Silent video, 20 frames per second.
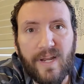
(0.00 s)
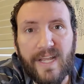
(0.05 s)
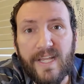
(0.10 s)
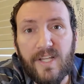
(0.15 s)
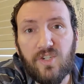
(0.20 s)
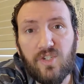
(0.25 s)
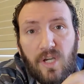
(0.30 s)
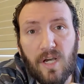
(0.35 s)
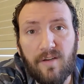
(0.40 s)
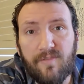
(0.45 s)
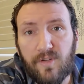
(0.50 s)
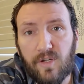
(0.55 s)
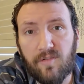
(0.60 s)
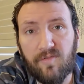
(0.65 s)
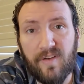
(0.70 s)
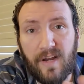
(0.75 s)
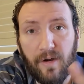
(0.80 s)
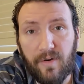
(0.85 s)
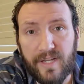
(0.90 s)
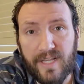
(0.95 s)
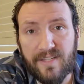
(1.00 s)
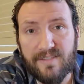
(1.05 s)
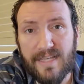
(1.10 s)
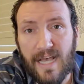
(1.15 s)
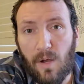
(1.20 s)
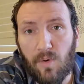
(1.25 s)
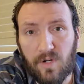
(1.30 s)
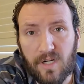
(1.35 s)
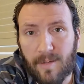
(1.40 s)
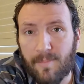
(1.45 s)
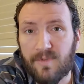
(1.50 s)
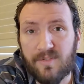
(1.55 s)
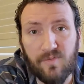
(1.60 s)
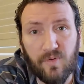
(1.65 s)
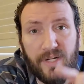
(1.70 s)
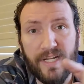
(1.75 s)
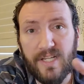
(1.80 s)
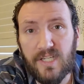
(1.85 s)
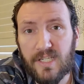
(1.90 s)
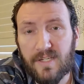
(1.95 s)
each of your various outcomes,
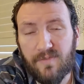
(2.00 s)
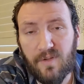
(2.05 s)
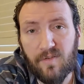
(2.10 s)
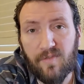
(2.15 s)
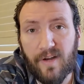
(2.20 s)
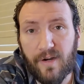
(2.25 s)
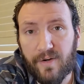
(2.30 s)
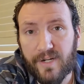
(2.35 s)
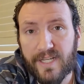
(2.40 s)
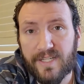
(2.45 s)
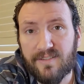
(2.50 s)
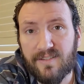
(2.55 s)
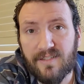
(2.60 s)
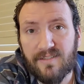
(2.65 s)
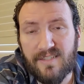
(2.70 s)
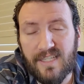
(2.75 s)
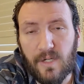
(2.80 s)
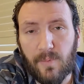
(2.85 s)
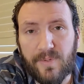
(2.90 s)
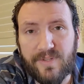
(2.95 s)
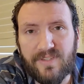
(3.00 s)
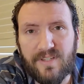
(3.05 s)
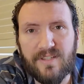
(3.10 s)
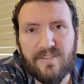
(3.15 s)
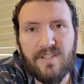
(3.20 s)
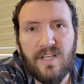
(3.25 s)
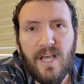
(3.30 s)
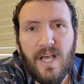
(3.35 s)
for each of your various sequences.